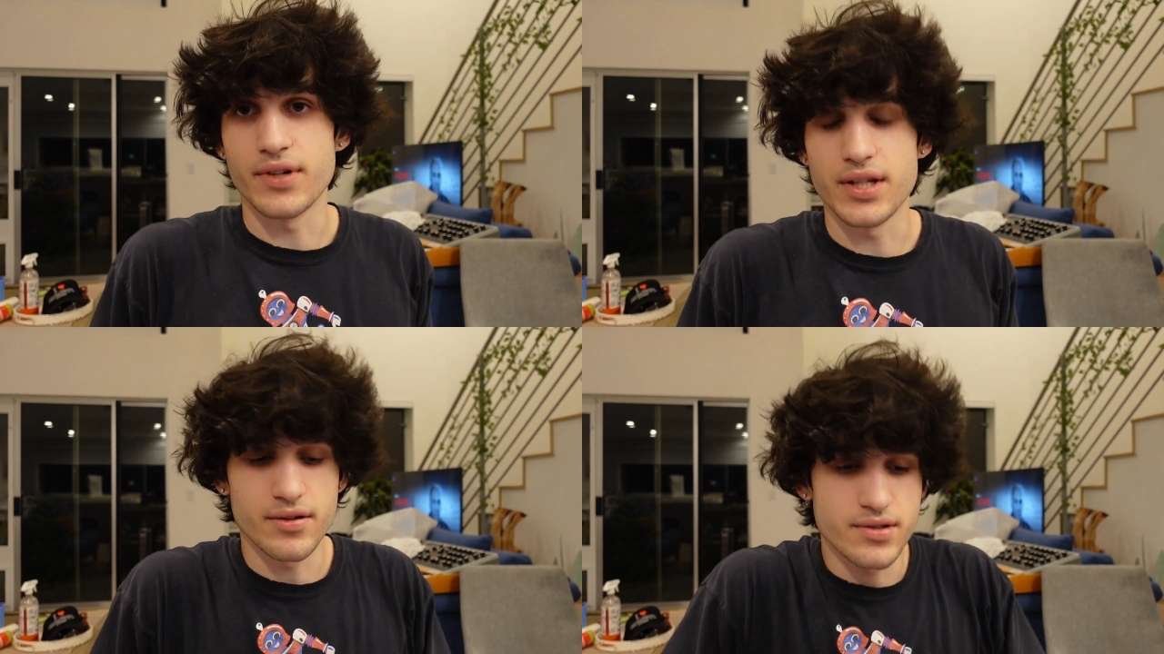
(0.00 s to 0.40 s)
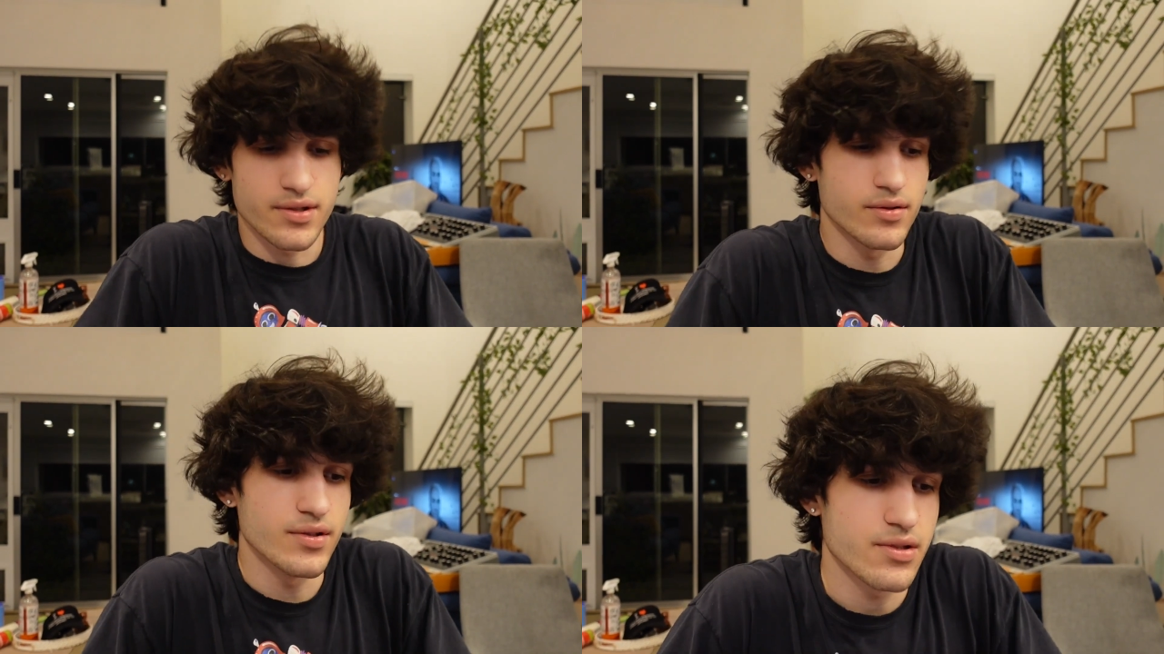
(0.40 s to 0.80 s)
video
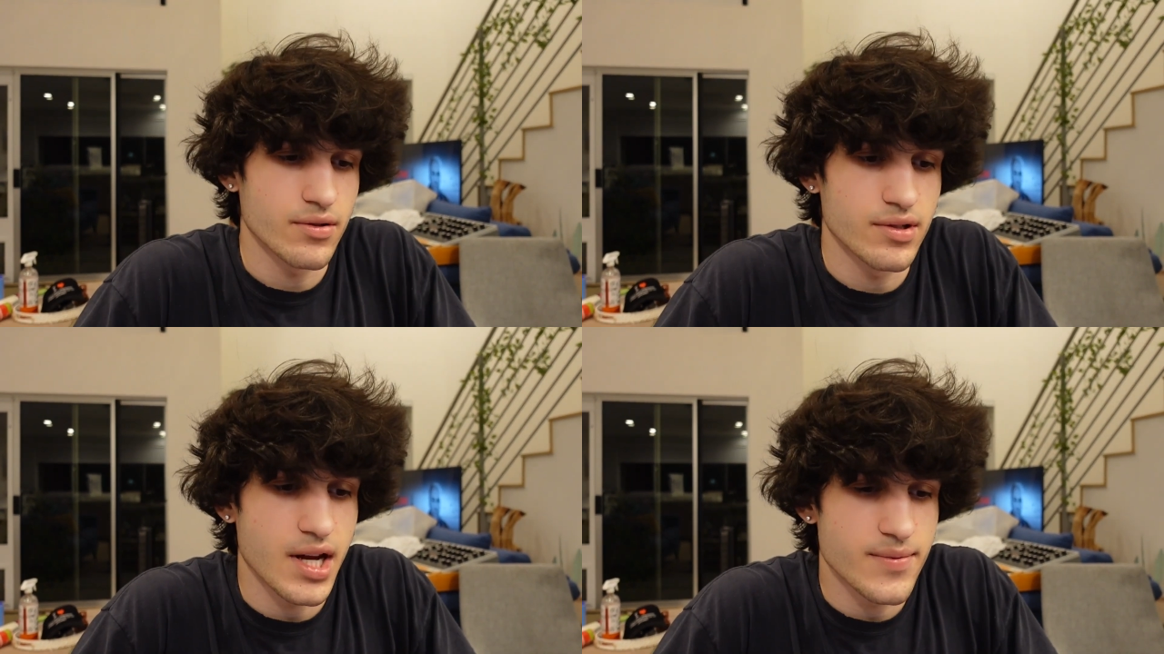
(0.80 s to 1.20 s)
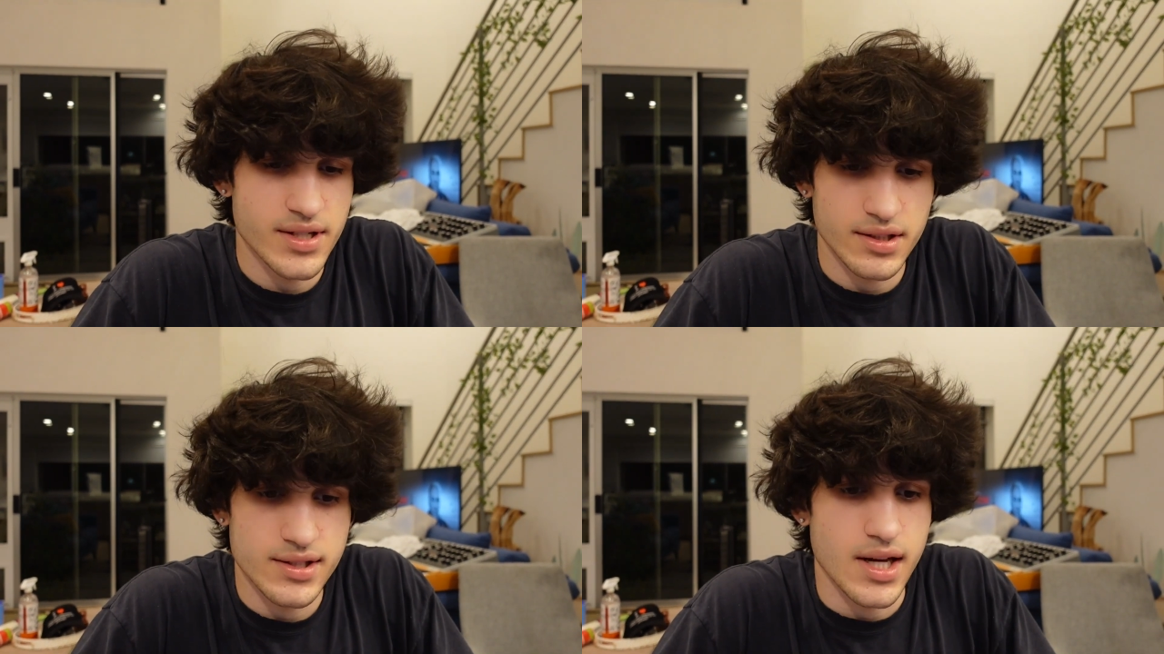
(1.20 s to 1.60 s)
to do these story times
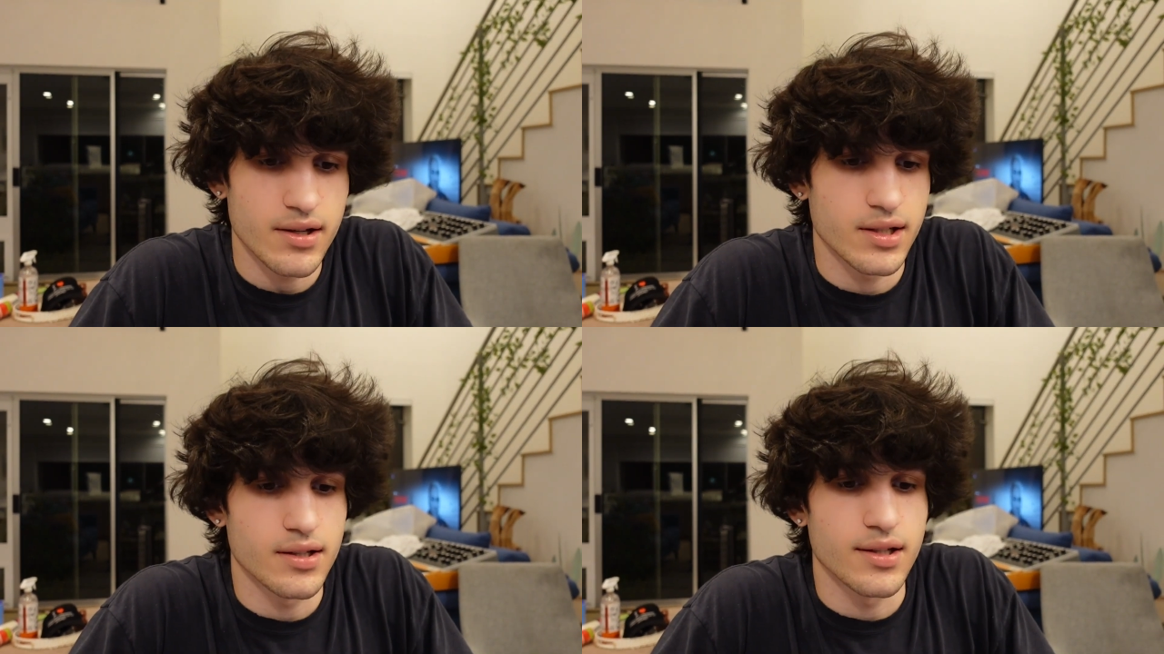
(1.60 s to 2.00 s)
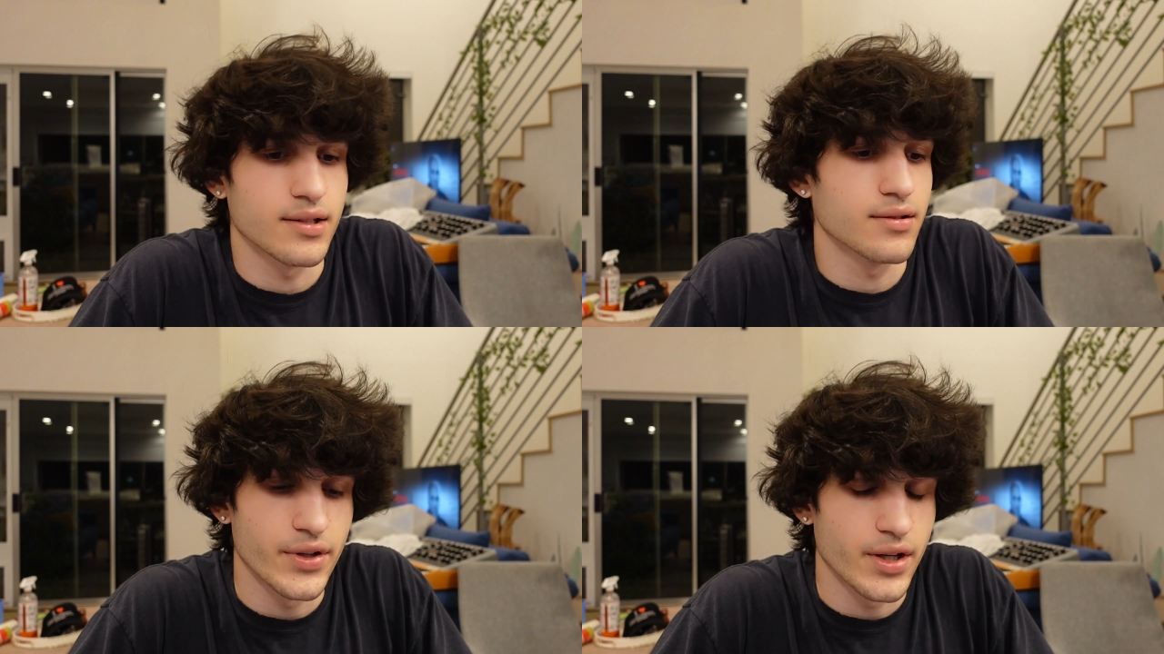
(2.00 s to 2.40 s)
in because now I gotta
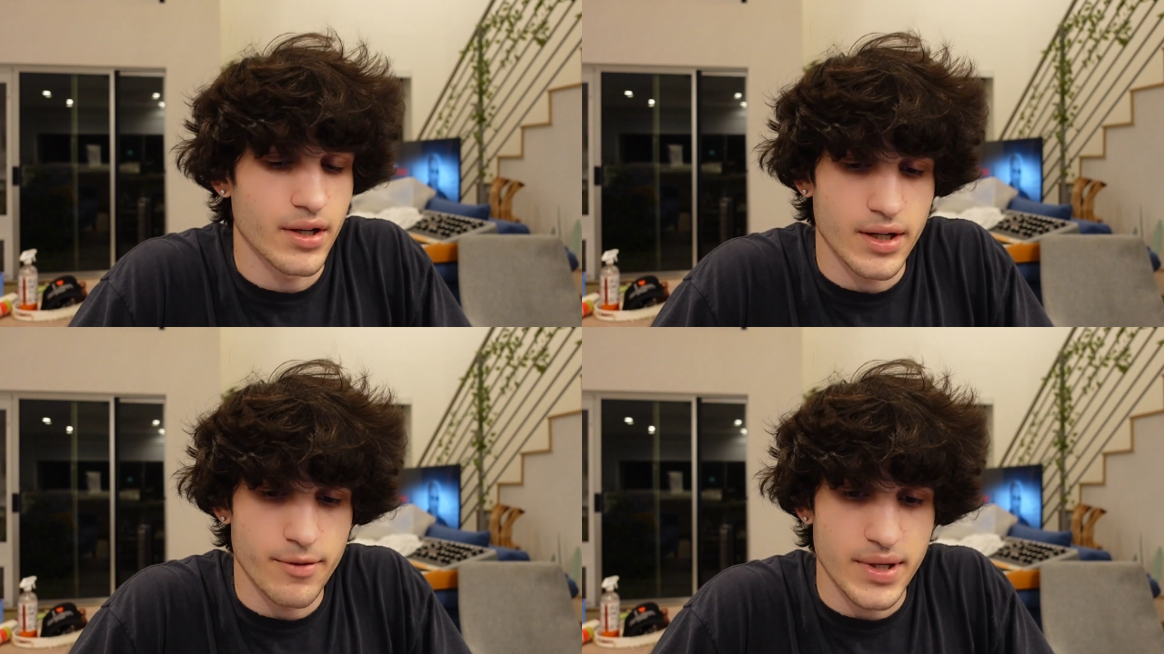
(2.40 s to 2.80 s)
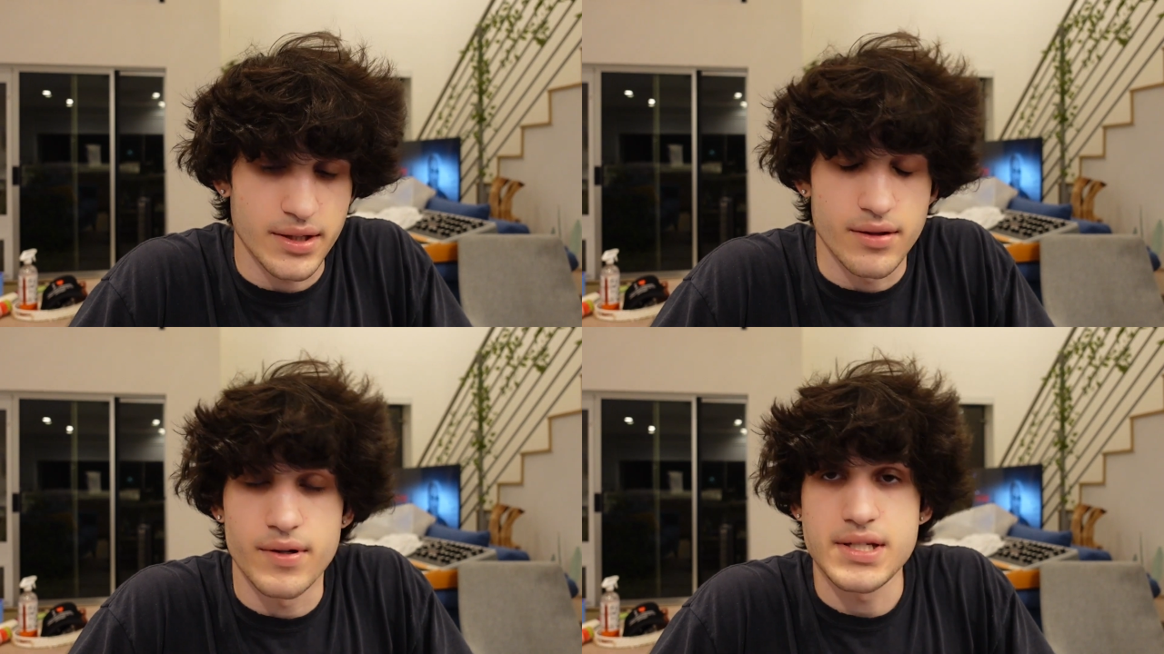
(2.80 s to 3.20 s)
like figure out how to
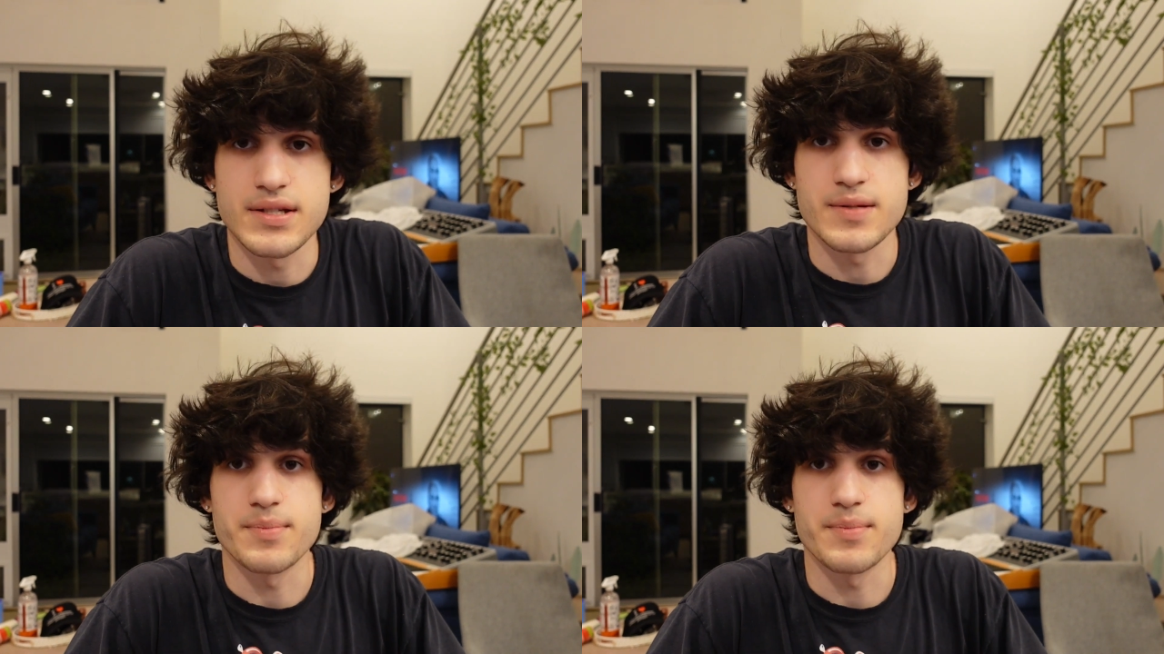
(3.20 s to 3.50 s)
make the rest of these